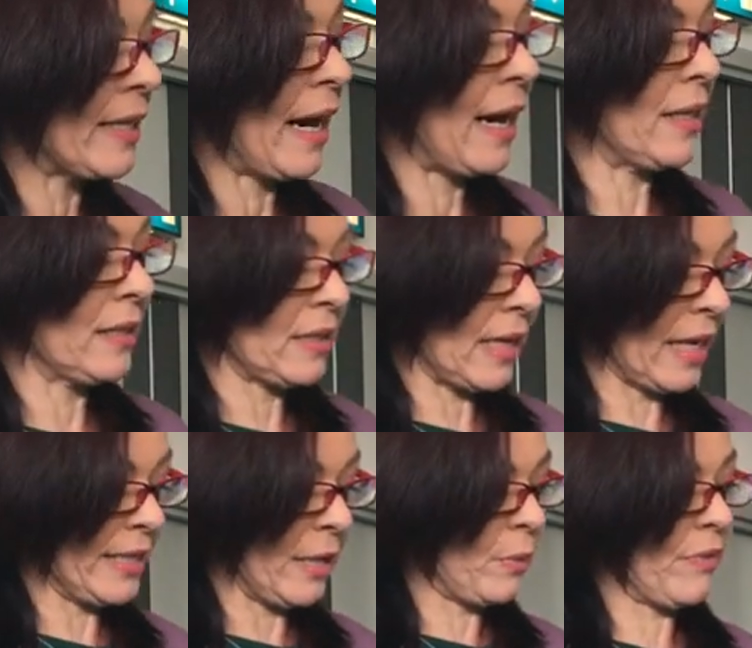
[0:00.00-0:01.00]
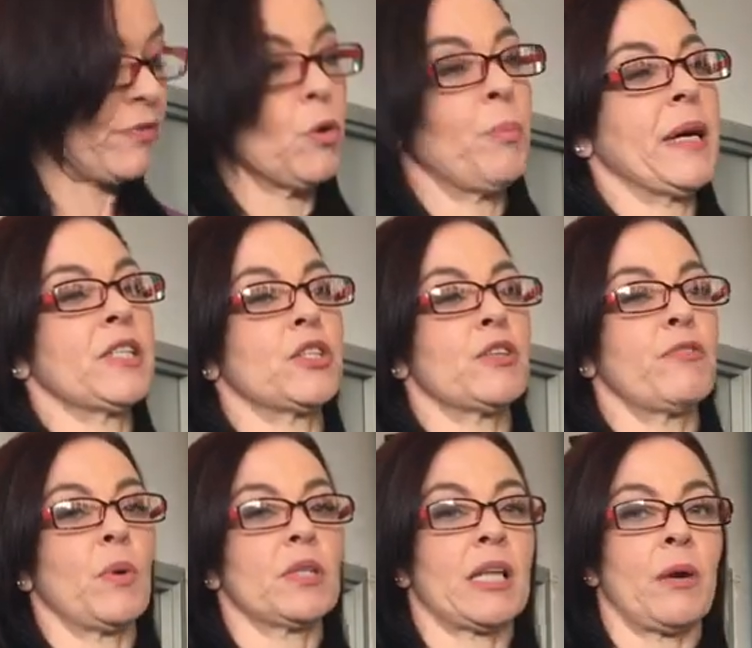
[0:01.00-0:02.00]
Ireland and yet we've no picture of
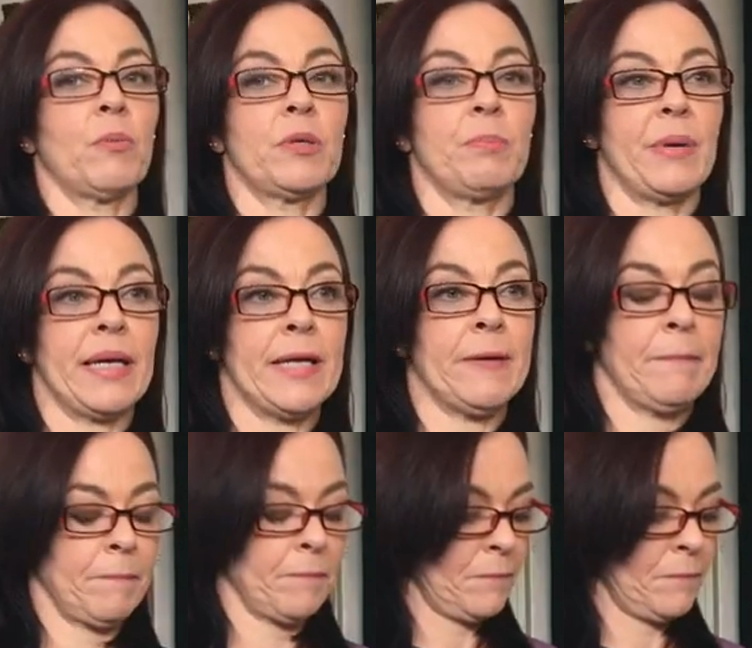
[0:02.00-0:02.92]
what that would be